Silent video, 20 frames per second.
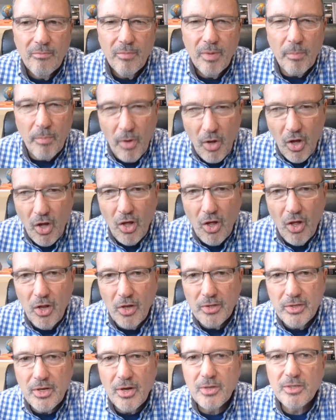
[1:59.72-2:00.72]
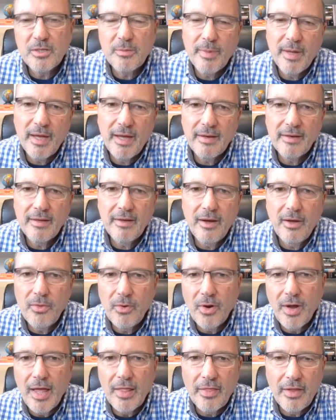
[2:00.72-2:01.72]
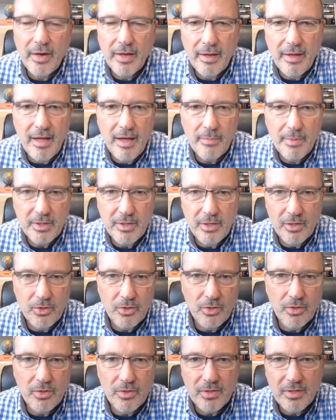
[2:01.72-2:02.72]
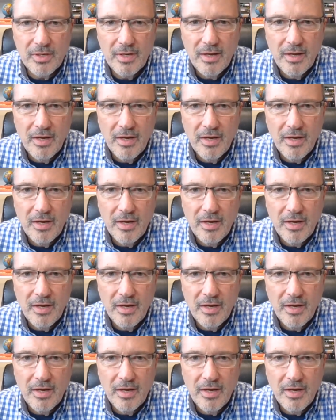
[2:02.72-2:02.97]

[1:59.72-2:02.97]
but Paul talks about other athletic competitions